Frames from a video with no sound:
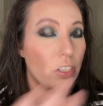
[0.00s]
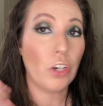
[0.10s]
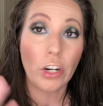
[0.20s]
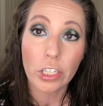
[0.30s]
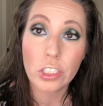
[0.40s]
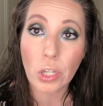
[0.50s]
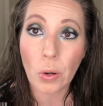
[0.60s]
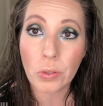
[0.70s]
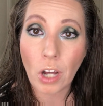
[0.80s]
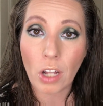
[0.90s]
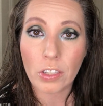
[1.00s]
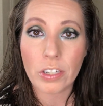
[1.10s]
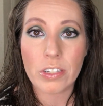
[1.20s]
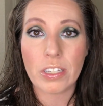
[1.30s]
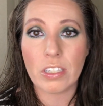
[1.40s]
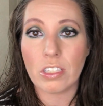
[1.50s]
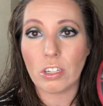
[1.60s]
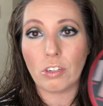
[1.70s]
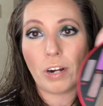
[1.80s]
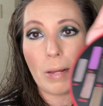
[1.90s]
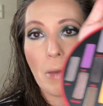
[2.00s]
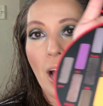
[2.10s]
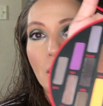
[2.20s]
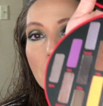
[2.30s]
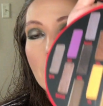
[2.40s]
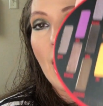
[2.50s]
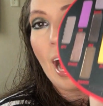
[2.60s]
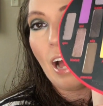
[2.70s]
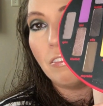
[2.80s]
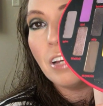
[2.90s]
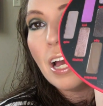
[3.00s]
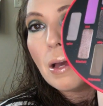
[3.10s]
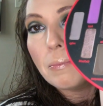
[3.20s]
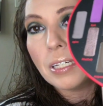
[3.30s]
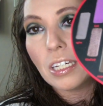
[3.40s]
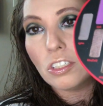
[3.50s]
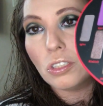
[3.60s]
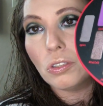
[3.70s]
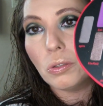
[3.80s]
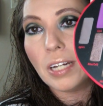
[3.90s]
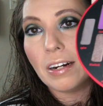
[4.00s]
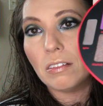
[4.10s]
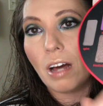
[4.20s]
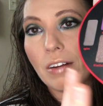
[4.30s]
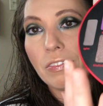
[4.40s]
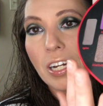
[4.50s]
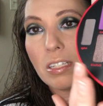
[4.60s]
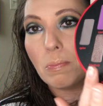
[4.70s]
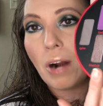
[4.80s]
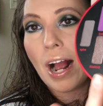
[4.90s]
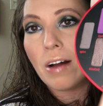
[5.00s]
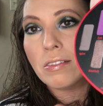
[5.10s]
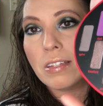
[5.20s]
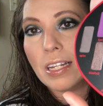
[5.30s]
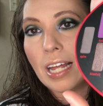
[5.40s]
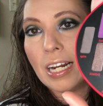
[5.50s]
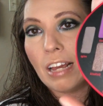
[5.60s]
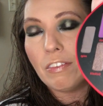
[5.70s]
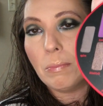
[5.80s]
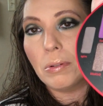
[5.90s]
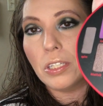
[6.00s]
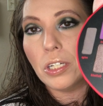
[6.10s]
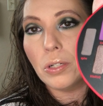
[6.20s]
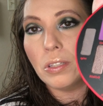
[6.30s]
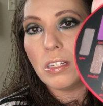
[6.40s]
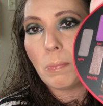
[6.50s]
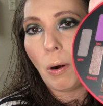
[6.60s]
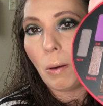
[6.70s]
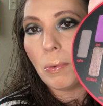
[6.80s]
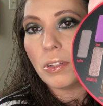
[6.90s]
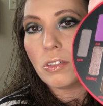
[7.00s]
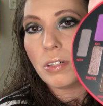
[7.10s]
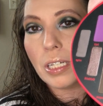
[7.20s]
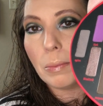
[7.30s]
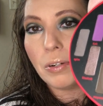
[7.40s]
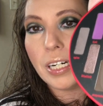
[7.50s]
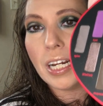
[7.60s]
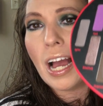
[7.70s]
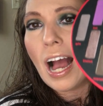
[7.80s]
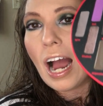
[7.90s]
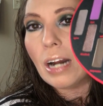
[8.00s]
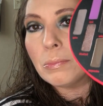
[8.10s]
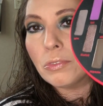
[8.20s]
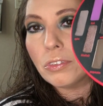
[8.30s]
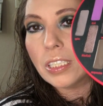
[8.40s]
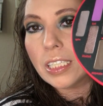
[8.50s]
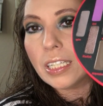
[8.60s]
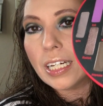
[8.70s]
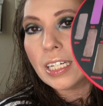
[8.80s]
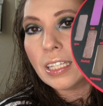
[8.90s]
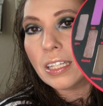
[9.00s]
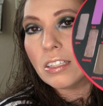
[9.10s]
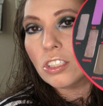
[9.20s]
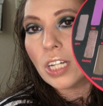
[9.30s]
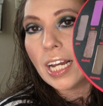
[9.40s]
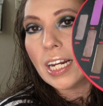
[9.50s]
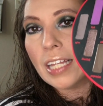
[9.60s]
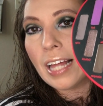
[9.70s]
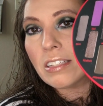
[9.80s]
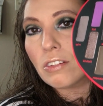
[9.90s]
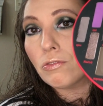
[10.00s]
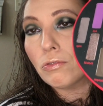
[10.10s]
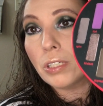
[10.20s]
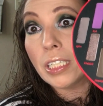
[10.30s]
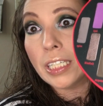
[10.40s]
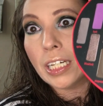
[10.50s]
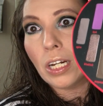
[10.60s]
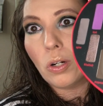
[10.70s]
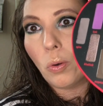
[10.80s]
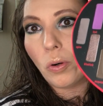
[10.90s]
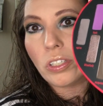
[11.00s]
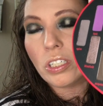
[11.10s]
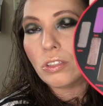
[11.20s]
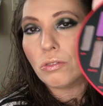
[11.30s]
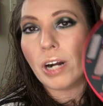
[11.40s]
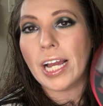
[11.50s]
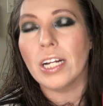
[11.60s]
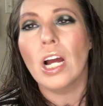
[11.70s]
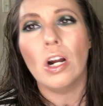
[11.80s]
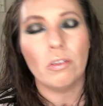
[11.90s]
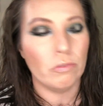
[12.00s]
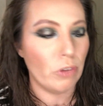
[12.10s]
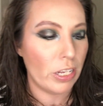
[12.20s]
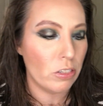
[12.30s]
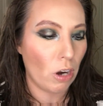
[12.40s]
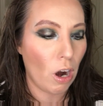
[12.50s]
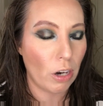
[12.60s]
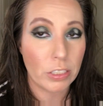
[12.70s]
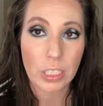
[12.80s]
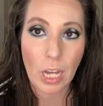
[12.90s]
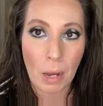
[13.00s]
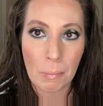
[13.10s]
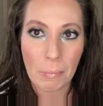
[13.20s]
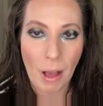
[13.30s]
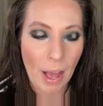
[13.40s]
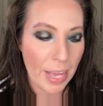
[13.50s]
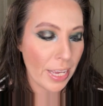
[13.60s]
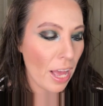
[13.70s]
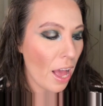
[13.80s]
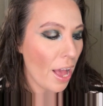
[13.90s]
the darker tone colors, this is a great palette to have because you do get a lot of nice browns, that navy blue. This purple is really pretty. I'm really liking this shade, and that's a really gorgeous red. Reds are hard to come by.